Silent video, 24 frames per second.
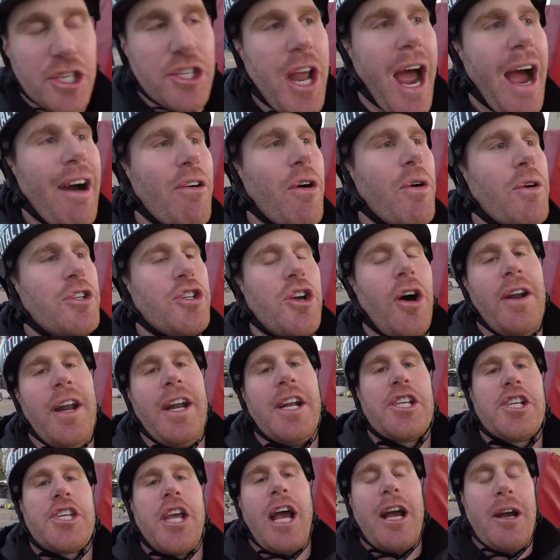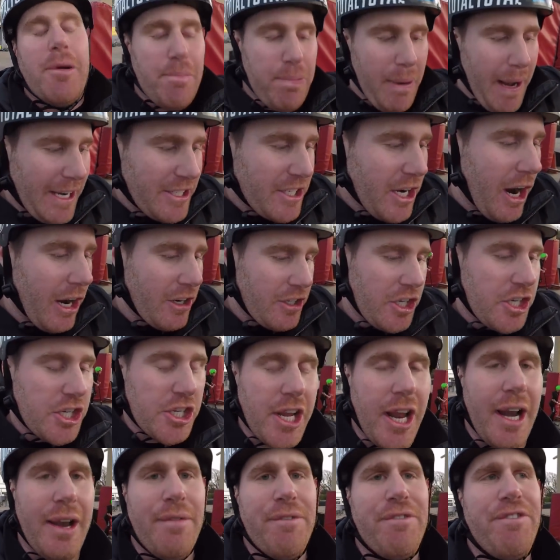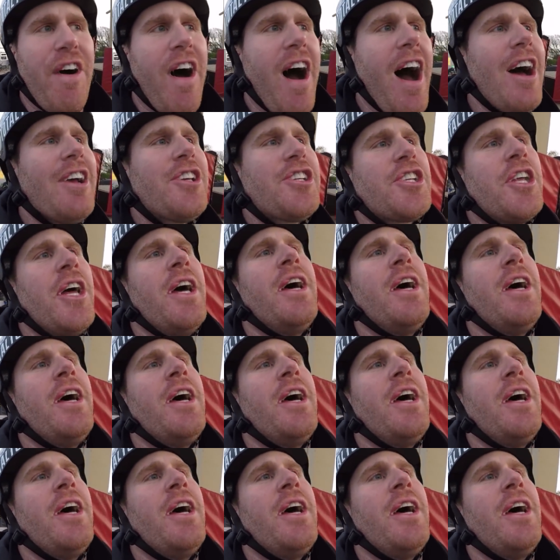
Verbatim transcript: Daryl's gone into second place, Archie's still in first.